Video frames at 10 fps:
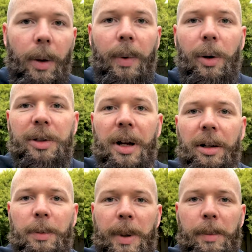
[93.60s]
we're also
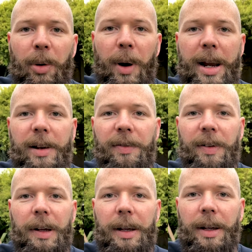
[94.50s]
going to be praying
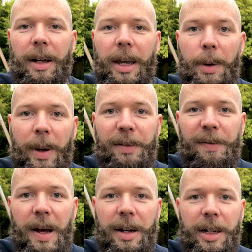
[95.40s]
for Gateway
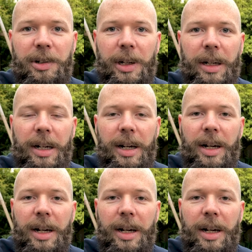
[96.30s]
Furniture.